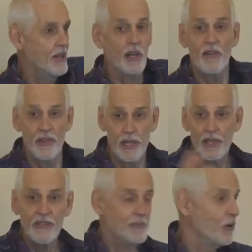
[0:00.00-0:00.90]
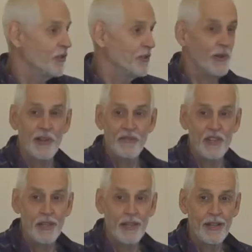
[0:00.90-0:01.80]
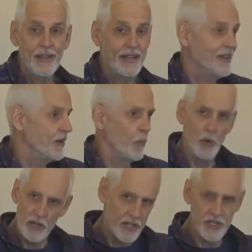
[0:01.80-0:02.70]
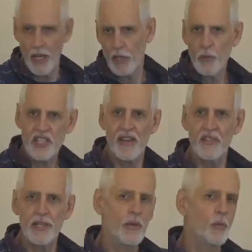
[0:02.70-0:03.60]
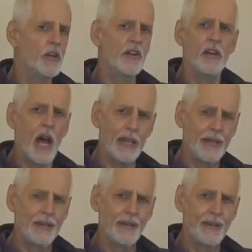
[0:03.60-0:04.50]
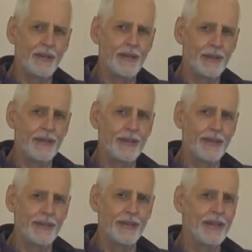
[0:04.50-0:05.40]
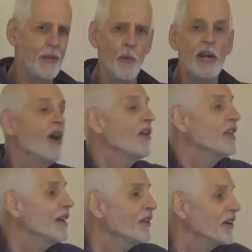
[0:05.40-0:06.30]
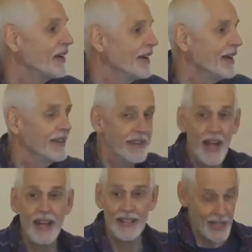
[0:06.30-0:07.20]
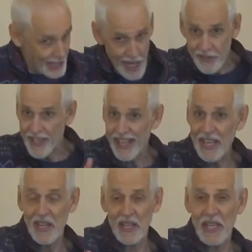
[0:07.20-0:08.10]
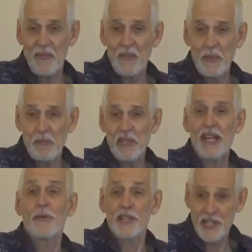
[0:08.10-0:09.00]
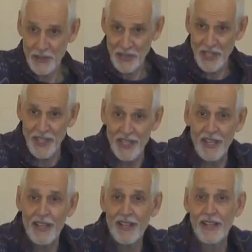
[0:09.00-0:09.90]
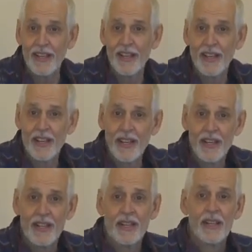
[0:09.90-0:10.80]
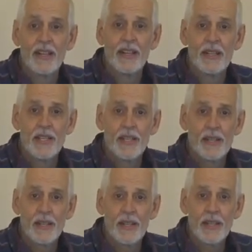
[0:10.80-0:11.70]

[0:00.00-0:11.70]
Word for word: You love the gift more than you love the giver. Were there, uh, Luke 17, were there not? Ten. Where are the other nine? nine? They got the healing, but they were still dead. Mm-hmm.